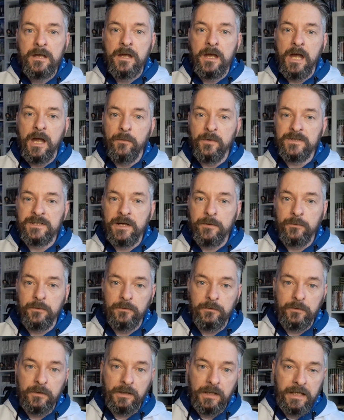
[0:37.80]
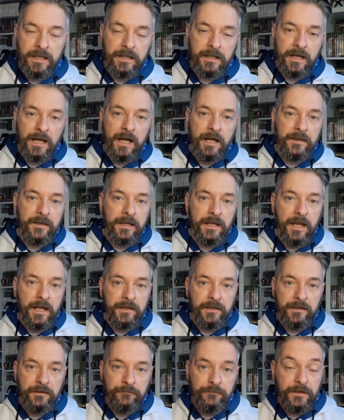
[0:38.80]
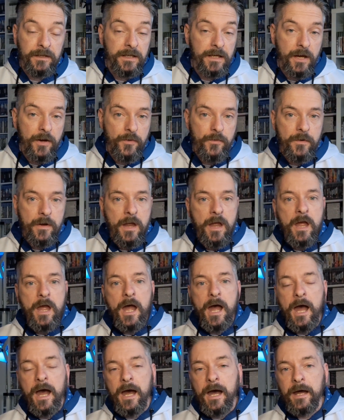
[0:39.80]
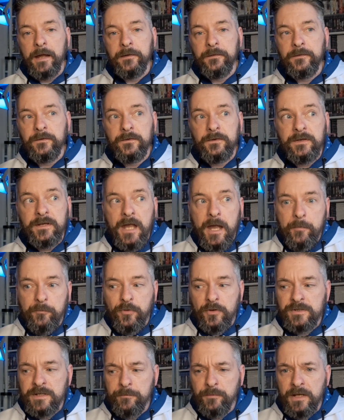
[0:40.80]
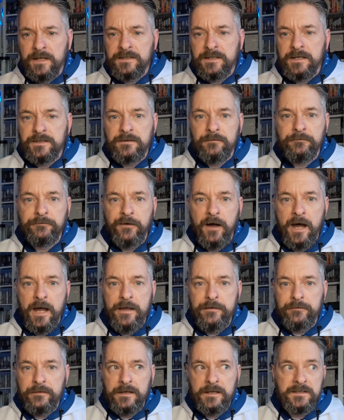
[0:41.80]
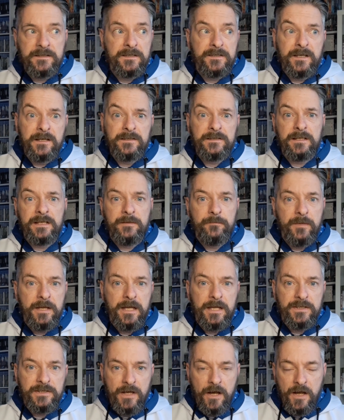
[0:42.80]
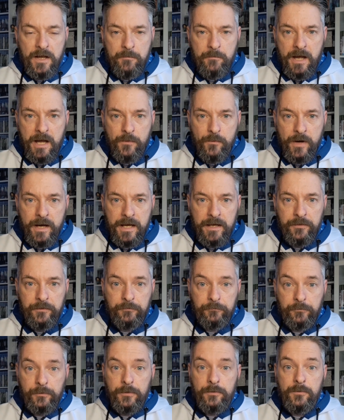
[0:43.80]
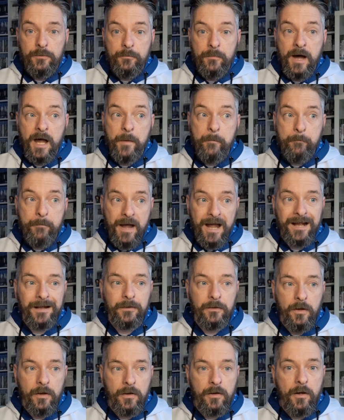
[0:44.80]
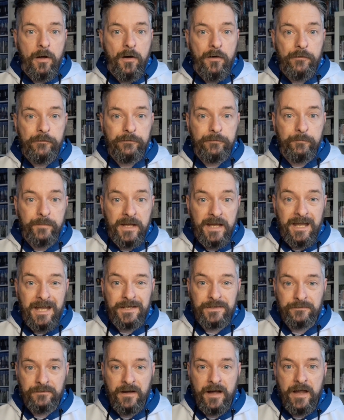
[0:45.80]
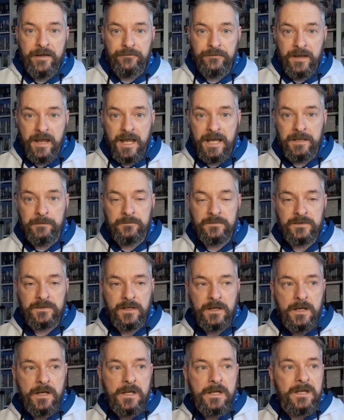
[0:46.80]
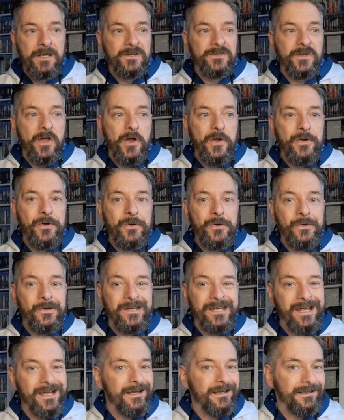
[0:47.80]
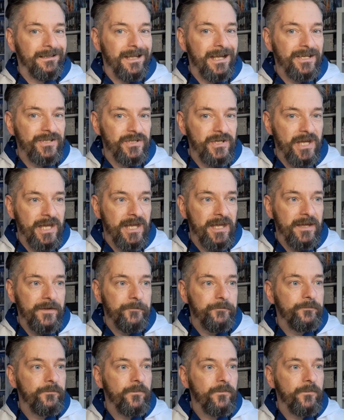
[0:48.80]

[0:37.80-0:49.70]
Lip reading: which I will link at the end of the video. And yeah, Project PlayStation 5 is essentially me charting my way through my backlog of PS5 games. So yeah, last year